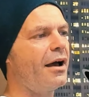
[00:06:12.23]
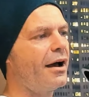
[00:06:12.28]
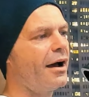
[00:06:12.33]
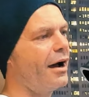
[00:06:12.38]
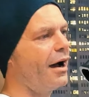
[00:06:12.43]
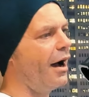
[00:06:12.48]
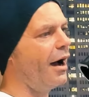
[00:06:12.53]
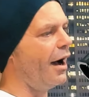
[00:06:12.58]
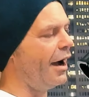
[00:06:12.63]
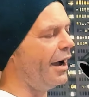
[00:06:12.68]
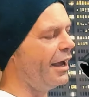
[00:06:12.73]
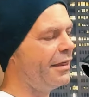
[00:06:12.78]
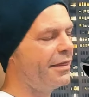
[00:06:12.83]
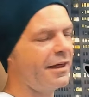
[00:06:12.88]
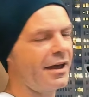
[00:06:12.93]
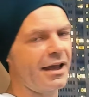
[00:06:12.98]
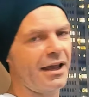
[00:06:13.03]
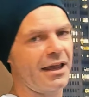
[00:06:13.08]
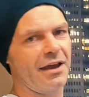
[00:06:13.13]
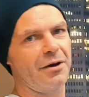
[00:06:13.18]
I
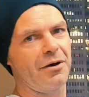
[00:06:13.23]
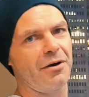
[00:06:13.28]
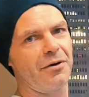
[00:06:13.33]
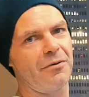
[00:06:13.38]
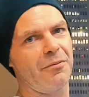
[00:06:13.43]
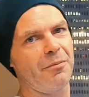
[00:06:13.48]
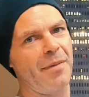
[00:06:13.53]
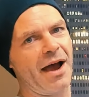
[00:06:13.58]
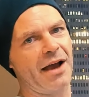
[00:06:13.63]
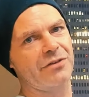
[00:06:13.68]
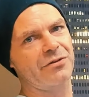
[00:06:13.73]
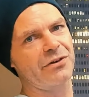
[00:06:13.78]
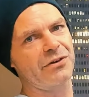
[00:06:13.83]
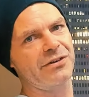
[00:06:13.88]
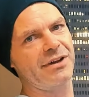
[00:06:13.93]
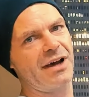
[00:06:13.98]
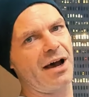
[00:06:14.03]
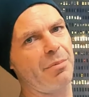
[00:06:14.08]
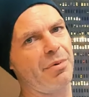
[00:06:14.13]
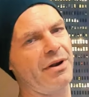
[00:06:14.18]
think Max
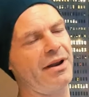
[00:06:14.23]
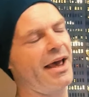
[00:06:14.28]
Verstappen